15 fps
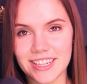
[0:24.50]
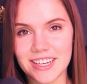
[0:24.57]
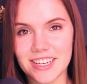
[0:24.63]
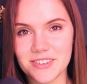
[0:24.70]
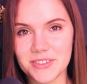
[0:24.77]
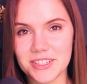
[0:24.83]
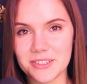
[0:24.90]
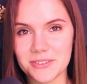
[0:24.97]

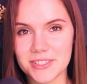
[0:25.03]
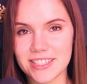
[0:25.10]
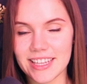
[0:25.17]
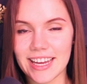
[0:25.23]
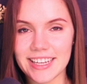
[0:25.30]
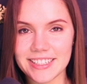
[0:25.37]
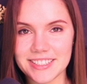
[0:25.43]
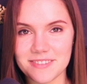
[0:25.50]
what it was
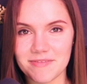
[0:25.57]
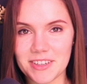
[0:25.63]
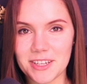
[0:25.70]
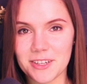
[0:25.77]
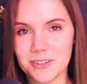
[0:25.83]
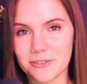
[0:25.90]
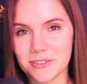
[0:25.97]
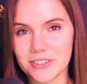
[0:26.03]
like to
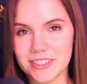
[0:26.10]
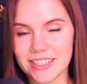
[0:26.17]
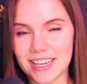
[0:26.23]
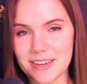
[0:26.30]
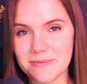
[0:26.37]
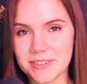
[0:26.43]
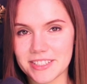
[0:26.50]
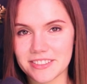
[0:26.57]
make her first
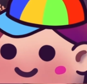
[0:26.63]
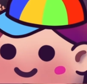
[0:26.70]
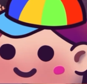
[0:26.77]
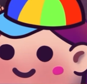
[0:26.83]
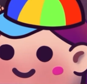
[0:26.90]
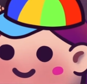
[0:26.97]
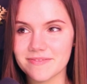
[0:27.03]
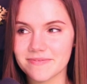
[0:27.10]
game in
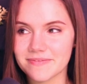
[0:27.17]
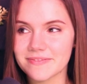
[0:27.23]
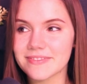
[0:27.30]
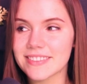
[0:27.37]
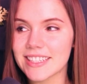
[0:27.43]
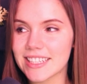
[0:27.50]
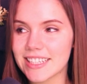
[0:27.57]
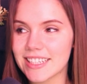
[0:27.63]
Unreal.
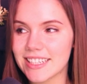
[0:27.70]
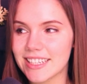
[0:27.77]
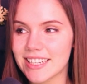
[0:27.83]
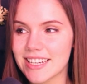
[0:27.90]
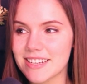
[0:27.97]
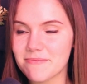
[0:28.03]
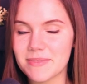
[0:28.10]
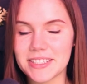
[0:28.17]

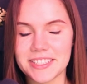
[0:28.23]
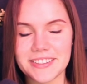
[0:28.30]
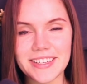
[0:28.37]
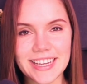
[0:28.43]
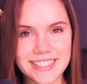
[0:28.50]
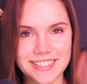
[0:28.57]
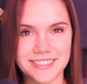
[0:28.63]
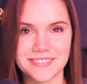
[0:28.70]
But you
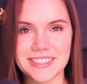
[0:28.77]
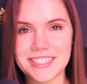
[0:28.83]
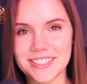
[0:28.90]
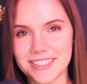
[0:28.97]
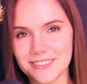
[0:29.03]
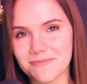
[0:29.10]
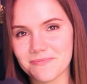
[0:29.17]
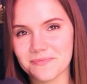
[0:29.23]
guys can watch
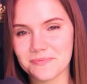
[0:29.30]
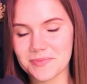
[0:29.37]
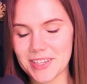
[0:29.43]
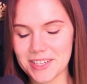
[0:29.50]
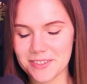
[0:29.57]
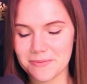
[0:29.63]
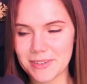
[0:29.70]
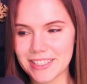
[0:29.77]
too. I
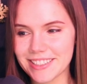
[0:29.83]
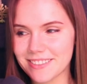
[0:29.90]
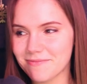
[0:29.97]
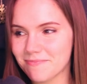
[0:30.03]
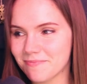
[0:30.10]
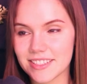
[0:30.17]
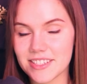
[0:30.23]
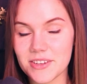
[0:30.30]
don't mind.
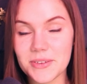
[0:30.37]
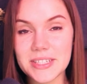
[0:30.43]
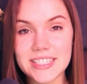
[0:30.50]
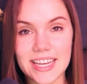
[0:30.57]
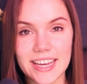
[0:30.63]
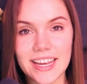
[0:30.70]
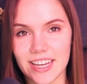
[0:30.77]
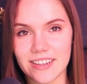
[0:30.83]
So one
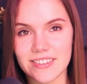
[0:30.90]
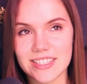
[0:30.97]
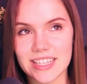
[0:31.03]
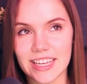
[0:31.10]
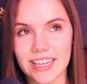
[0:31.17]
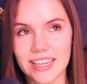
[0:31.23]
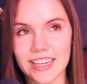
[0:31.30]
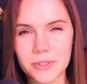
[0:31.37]
day I was
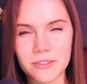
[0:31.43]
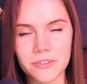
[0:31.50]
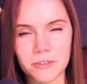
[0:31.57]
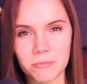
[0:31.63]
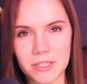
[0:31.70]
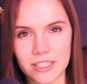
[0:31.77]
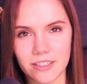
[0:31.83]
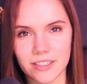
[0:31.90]
like, what if
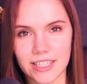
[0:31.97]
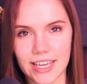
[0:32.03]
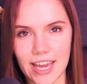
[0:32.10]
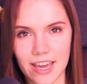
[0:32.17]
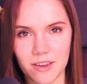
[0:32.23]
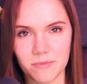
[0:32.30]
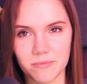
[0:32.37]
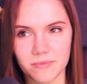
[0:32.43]
I make a
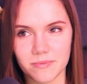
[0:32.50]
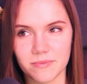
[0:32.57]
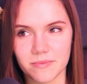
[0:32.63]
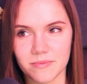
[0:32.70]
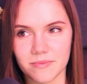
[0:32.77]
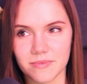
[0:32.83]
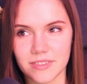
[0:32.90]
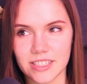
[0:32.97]
game,
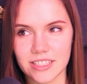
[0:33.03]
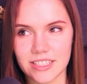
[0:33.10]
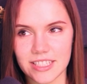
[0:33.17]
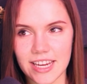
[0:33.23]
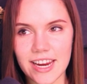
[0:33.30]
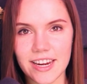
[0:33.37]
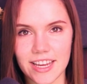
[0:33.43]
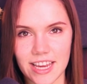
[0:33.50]
an
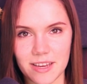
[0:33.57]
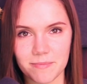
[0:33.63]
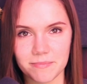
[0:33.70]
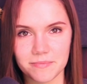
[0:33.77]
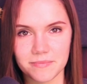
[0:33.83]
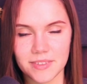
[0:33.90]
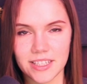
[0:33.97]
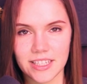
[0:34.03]
entire
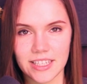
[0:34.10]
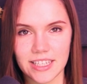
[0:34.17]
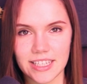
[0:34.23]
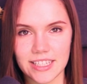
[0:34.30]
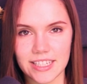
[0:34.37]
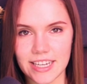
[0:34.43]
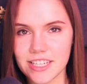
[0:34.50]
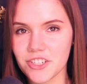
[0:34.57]
game,
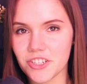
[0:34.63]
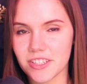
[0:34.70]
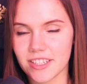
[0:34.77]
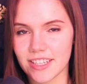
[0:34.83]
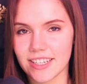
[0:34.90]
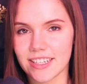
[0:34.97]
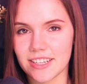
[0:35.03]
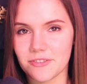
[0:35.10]
in an engine
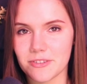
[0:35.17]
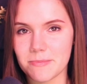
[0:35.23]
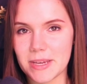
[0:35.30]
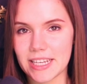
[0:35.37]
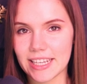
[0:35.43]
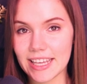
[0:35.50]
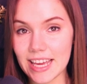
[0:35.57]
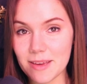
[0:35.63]
that I never
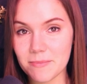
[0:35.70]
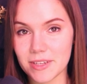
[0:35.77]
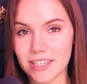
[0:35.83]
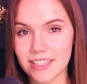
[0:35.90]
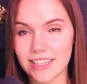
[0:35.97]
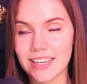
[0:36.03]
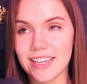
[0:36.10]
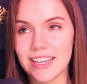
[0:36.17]
made a game in,